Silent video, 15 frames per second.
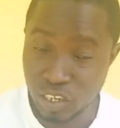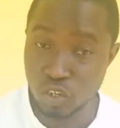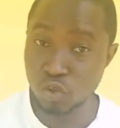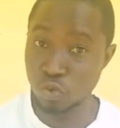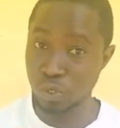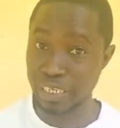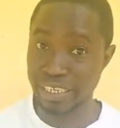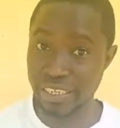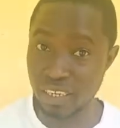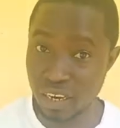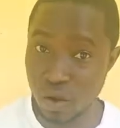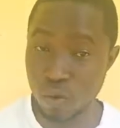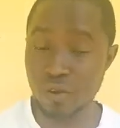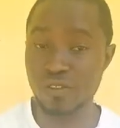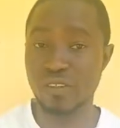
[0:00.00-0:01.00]
to
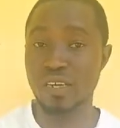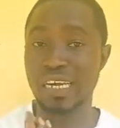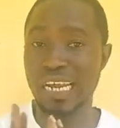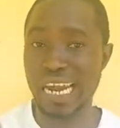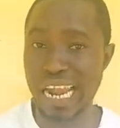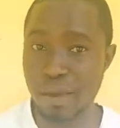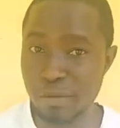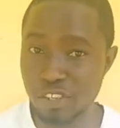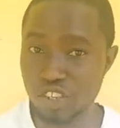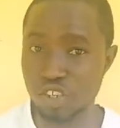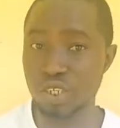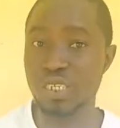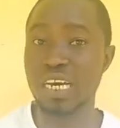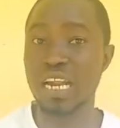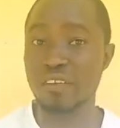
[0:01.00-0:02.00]
deal with climate
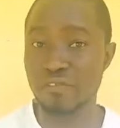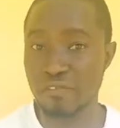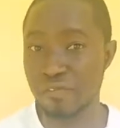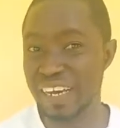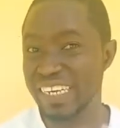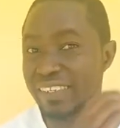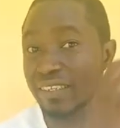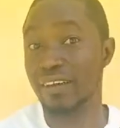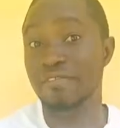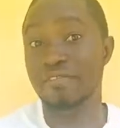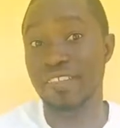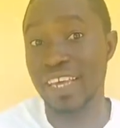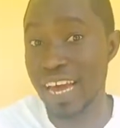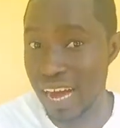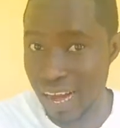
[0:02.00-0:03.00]
change that affects
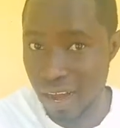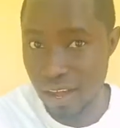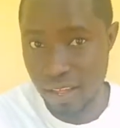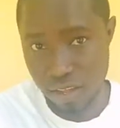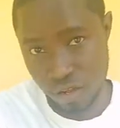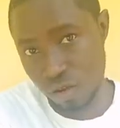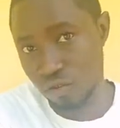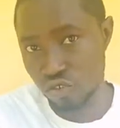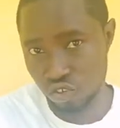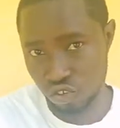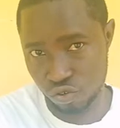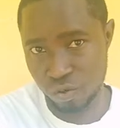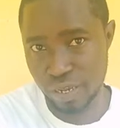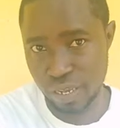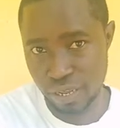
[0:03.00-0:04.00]
their
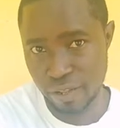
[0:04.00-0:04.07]
country.